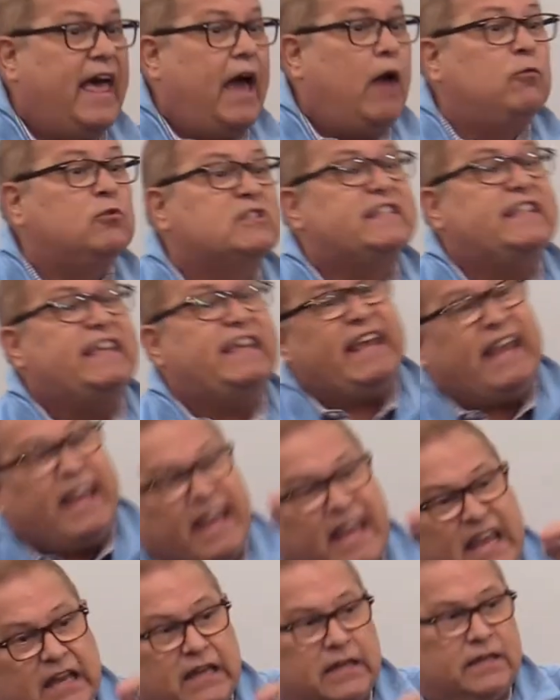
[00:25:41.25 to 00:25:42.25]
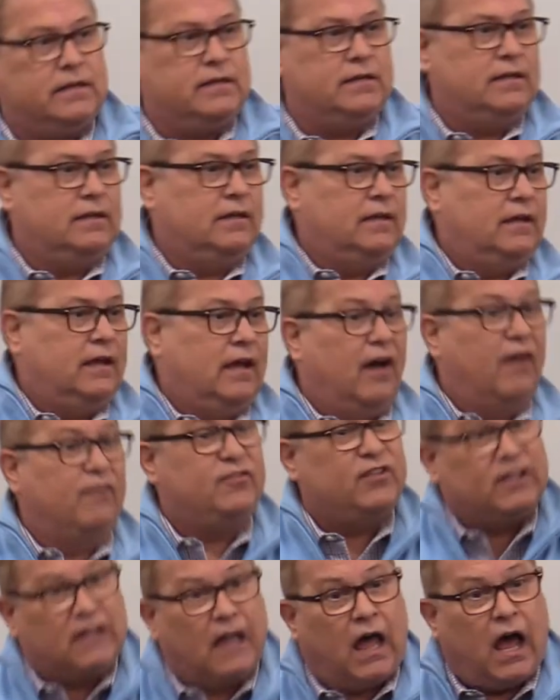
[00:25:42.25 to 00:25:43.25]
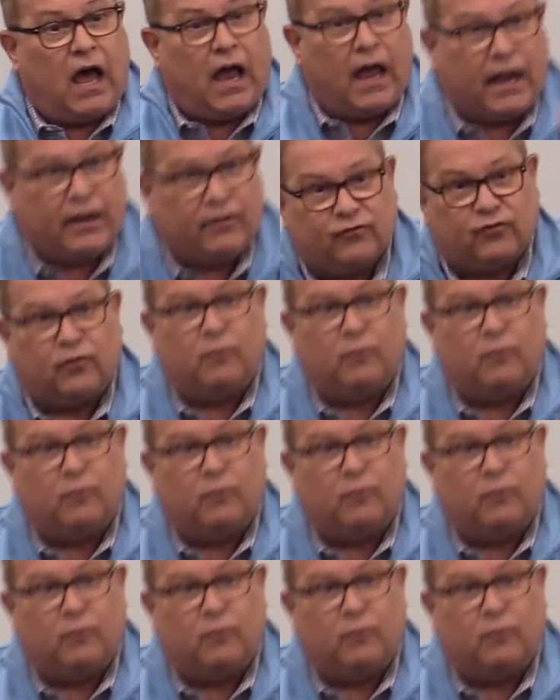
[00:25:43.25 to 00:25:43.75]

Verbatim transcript: that was the end of the line